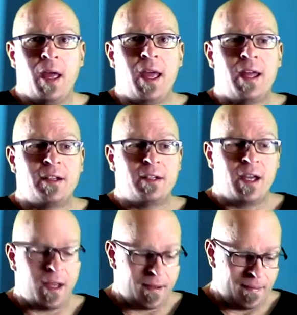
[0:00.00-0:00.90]
And
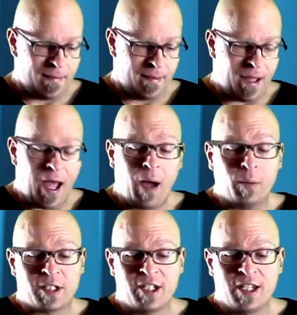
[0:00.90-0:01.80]
uh, I
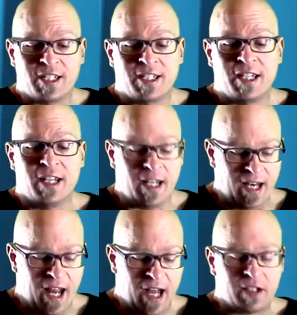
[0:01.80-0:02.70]
was just sent
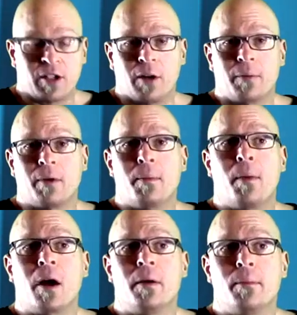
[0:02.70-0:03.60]
an excerpt from
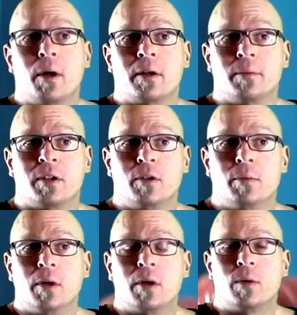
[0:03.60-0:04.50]
Martin Berkhan's new
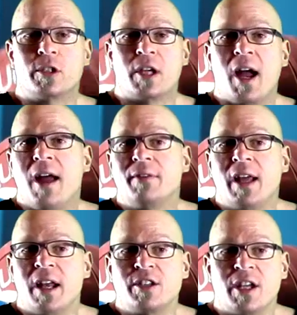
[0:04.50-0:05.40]
book, which I haven't
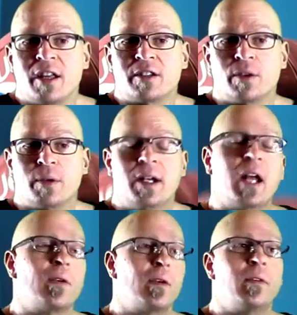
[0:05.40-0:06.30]
had a chance to read.
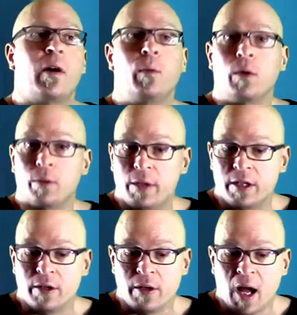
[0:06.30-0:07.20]
I don't know if I will read
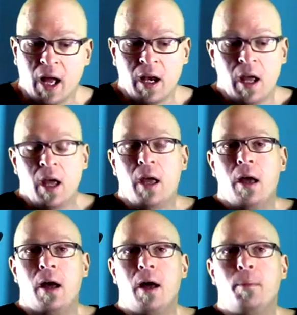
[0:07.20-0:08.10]
it or not,
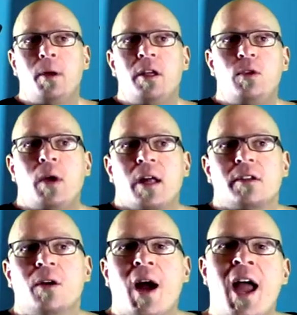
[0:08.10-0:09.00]
uh, but you guys
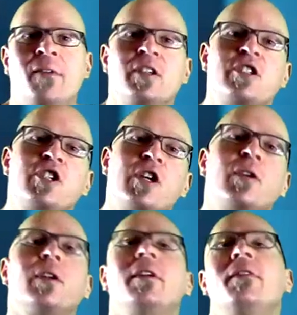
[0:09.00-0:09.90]
know I have a
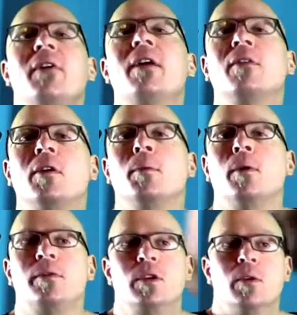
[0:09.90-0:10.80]
generally
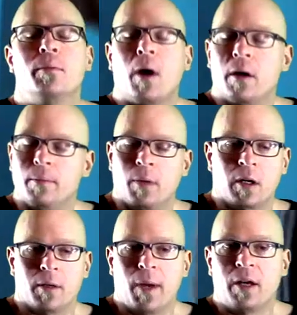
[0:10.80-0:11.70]
favorable view of Martin Berkhan.